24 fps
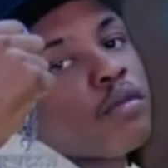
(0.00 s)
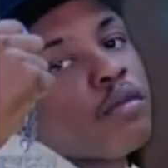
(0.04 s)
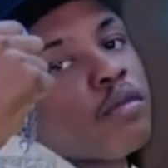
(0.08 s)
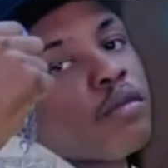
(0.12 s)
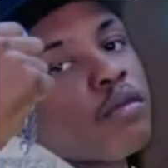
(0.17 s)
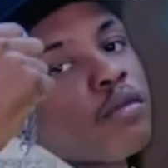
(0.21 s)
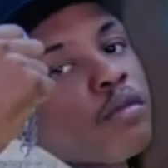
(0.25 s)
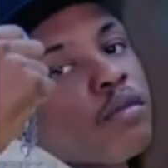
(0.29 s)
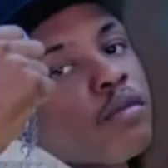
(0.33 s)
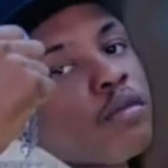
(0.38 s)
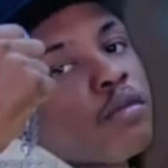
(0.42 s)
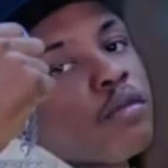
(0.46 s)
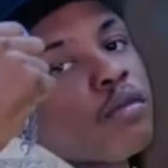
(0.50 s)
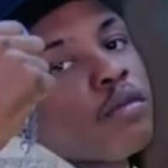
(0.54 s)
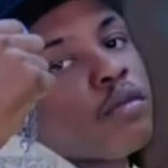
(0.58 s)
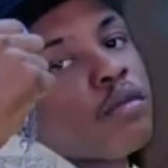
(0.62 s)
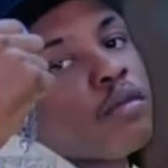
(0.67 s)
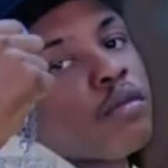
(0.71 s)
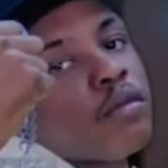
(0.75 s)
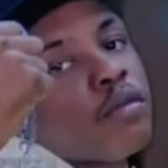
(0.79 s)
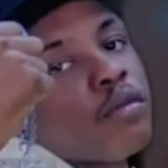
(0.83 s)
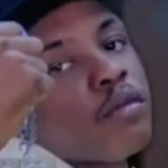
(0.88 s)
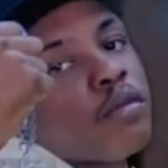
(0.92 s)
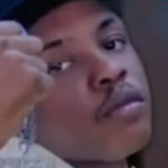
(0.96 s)

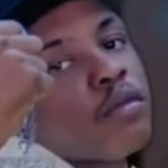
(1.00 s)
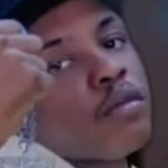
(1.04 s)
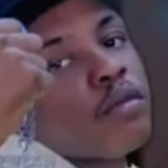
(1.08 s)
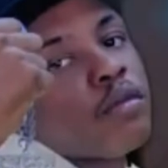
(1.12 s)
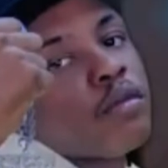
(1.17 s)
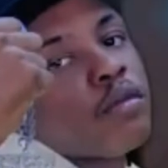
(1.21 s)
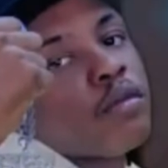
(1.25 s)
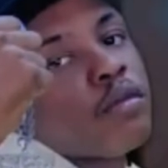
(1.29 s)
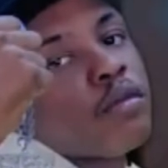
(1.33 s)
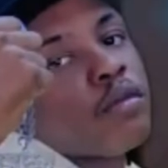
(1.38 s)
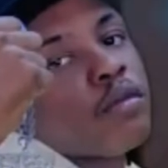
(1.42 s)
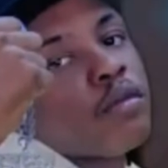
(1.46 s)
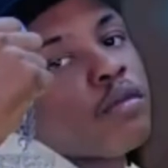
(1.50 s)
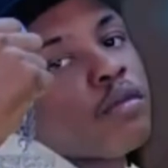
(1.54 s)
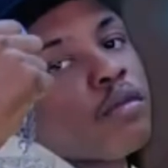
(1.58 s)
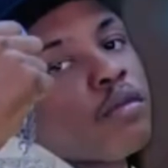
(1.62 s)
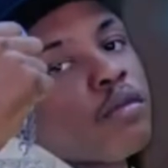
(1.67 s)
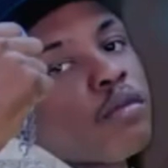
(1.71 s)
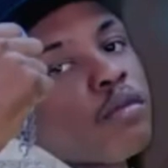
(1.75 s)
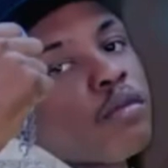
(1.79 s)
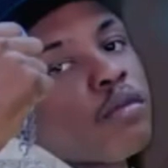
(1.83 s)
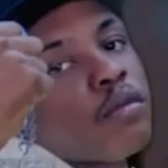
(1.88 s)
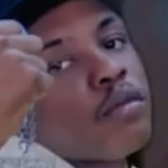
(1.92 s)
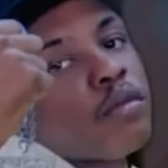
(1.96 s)

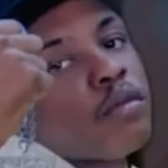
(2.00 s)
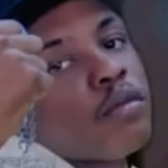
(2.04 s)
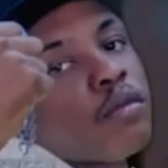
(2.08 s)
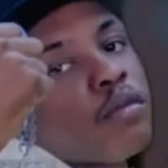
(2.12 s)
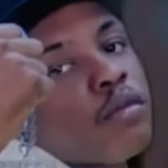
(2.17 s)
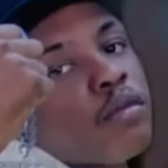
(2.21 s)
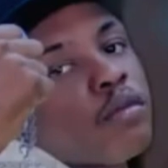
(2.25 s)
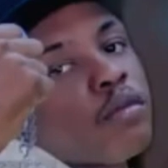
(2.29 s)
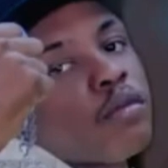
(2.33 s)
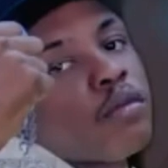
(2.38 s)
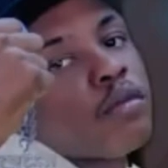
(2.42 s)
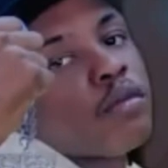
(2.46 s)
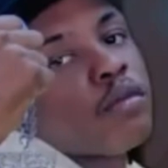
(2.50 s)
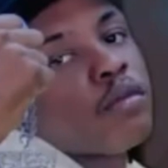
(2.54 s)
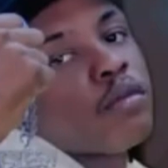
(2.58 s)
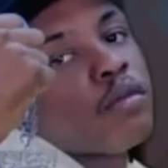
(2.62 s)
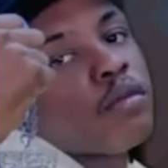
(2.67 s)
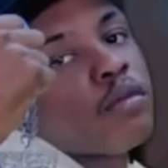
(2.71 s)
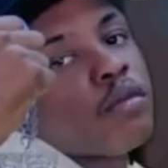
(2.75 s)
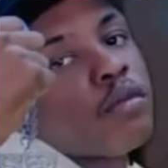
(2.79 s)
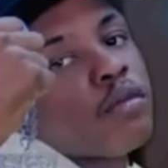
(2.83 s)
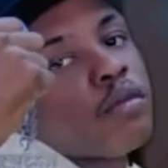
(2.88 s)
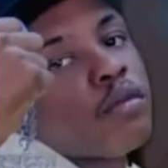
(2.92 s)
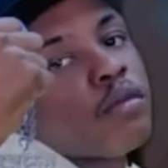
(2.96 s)

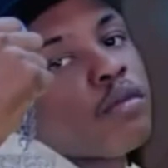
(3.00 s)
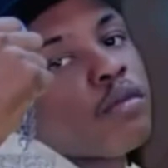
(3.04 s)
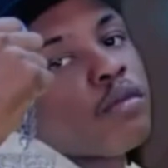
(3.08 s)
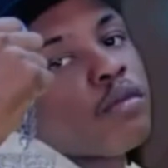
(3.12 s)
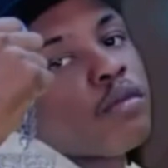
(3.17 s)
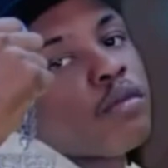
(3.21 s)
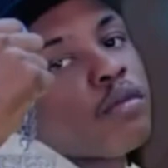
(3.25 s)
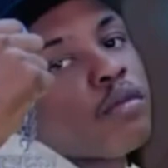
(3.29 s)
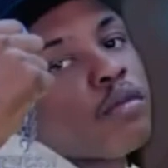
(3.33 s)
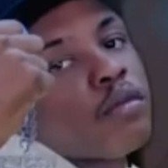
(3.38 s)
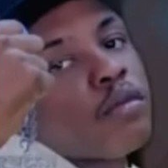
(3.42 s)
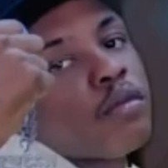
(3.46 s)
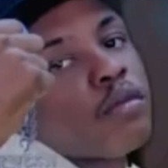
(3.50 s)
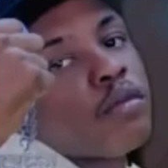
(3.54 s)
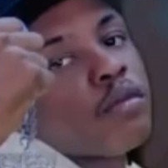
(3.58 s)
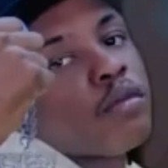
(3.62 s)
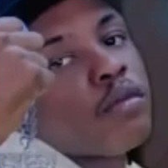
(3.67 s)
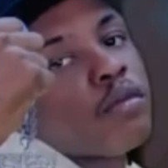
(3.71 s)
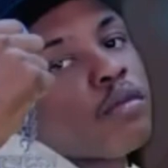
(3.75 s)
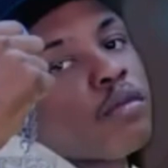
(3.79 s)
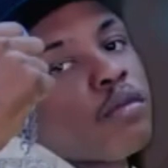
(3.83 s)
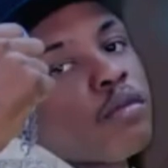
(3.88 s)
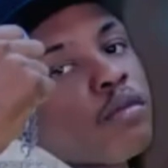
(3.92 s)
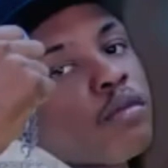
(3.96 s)

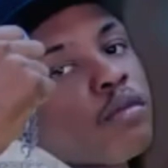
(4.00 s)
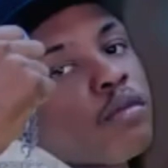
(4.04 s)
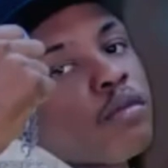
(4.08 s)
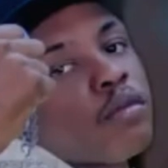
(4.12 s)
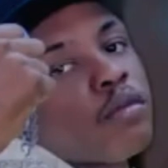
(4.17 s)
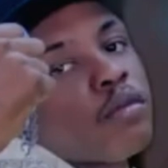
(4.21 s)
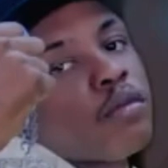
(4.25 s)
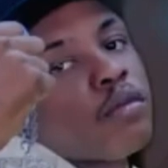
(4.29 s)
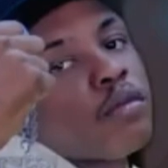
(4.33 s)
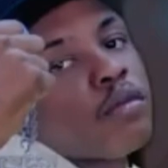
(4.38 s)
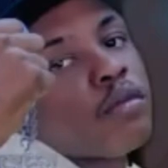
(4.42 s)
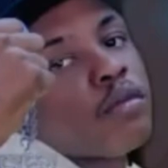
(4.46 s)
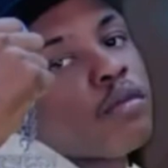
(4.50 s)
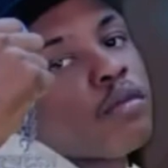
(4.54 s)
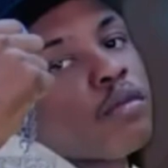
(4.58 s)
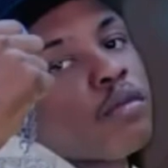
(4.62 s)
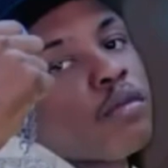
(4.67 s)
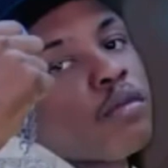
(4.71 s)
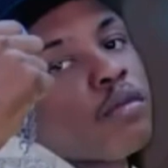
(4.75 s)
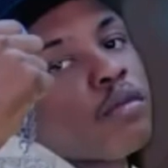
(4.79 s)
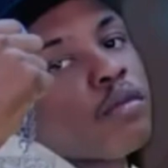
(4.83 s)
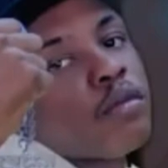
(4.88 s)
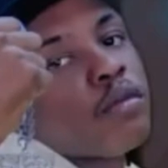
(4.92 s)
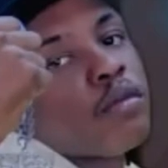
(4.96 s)

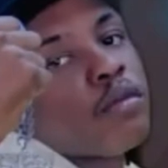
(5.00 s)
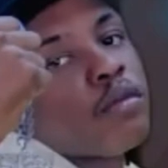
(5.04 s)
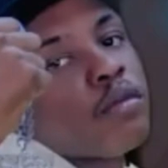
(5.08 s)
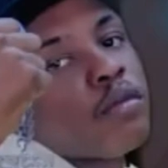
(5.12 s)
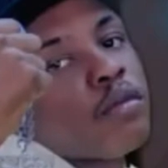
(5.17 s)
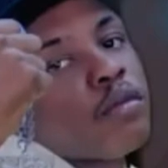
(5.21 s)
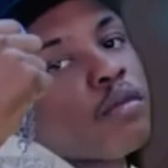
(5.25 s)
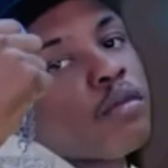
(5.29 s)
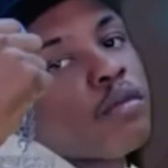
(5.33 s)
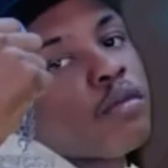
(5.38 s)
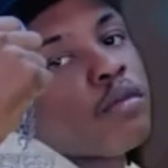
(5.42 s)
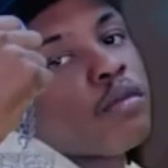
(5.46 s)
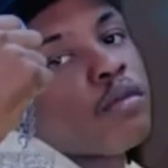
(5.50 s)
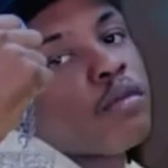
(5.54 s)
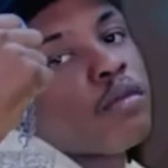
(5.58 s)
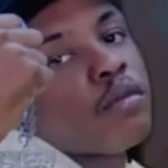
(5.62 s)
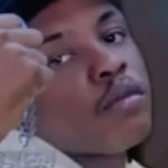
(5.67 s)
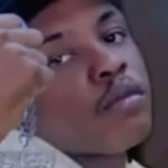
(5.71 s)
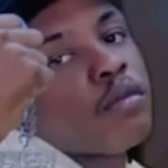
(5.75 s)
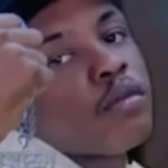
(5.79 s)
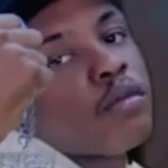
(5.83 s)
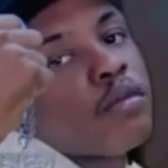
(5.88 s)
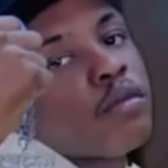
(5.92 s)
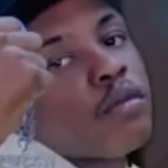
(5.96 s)

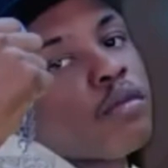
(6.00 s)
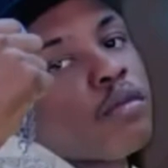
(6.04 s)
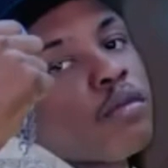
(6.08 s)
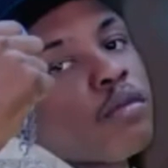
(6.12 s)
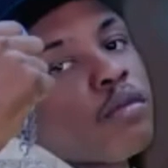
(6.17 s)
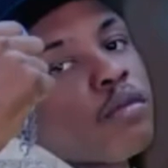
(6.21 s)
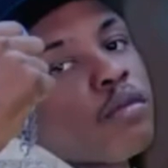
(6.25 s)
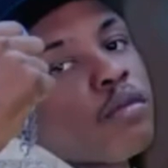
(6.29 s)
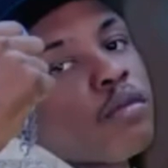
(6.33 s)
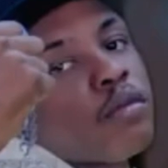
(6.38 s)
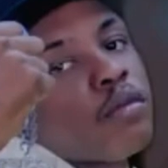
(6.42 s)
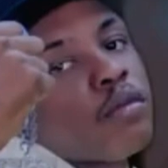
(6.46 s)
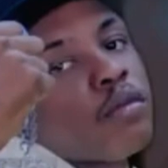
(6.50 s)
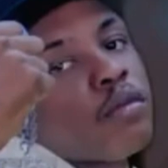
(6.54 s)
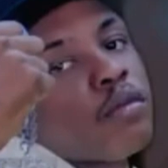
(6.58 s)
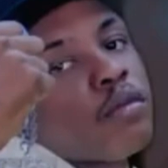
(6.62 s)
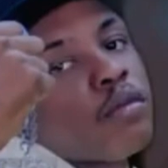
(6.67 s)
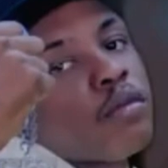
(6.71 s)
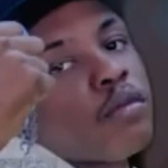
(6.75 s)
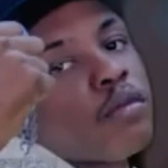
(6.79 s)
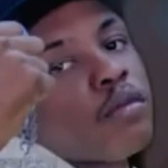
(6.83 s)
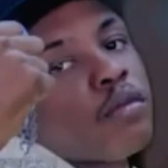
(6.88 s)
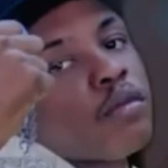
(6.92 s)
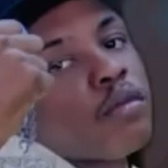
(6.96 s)

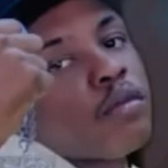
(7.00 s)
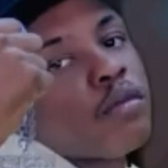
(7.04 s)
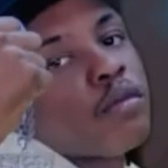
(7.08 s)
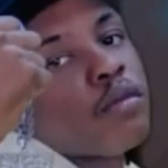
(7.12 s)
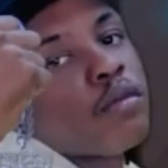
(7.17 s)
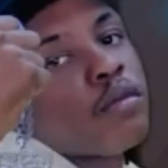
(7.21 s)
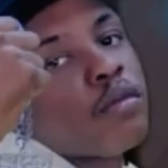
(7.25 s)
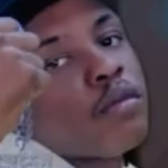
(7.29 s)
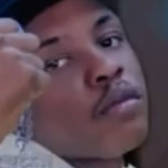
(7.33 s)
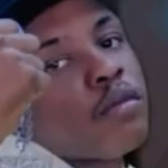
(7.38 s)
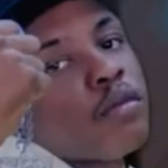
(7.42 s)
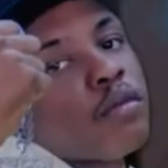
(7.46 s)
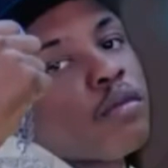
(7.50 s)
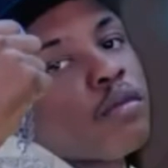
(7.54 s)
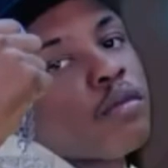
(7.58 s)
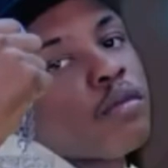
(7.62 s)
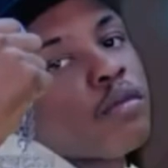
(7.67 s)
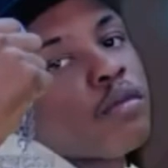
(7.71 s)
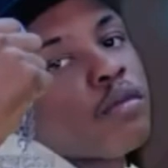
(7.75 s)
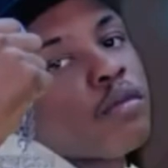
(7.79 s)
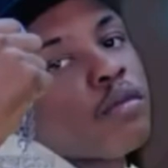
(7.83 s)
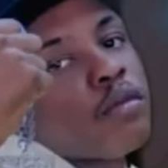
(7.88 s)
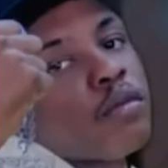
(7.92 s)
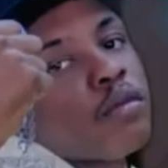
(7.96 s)
(silent)